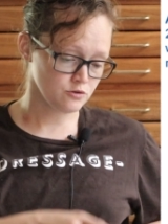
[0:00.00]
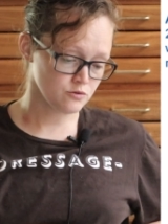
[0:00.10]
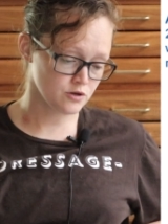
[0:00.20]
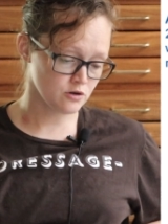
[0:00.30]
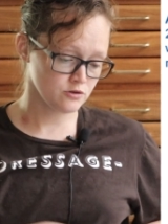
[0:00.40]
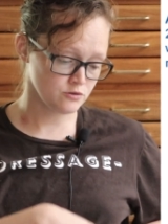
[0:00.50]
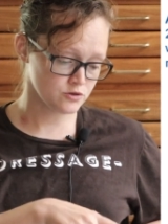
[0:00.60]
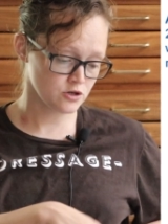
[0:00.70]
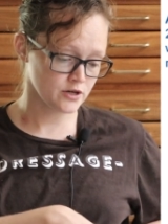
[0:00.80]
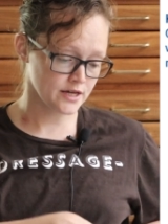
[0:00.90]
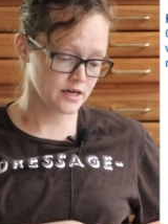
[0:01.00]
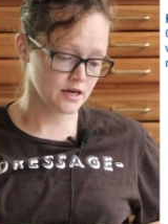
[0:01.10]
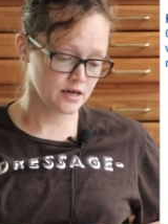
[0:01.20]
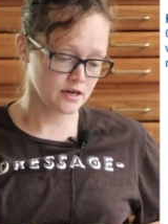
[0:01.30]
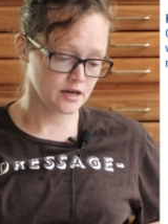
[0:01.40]
you start at
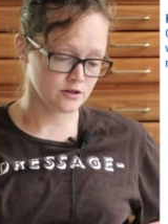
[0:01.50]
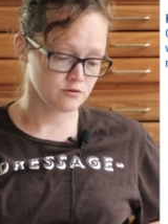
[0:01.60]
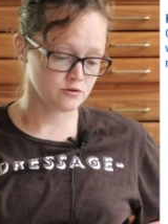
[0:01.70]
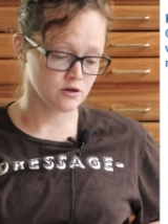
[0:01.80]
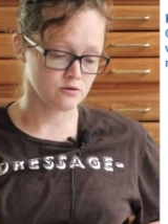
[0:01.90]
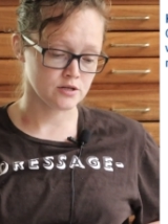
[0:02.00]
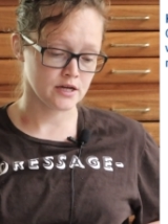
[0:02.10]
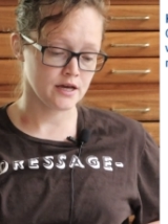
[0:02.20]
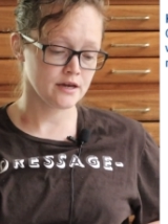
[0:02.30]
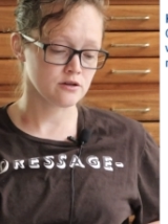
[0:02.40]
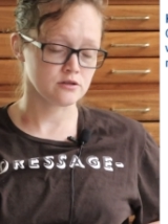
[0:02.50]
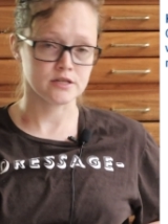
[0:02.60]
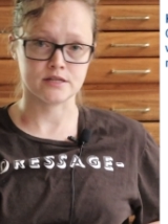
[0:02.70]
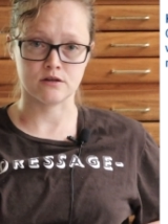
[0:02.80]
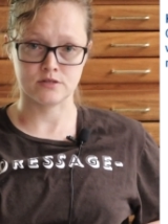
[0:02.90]
K and you go
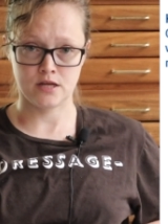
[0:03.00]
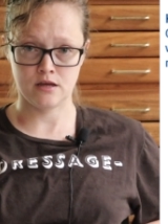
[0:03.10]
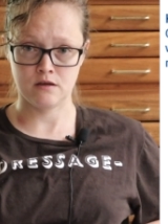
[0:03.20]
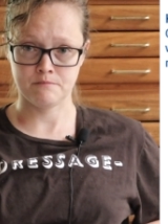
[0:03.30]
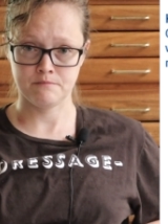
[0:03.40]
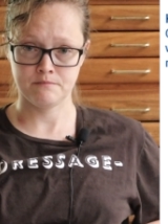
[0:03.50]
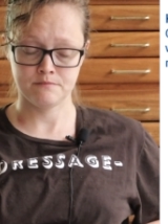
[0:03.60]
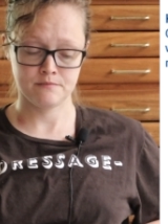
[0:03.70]
diagonally down to M,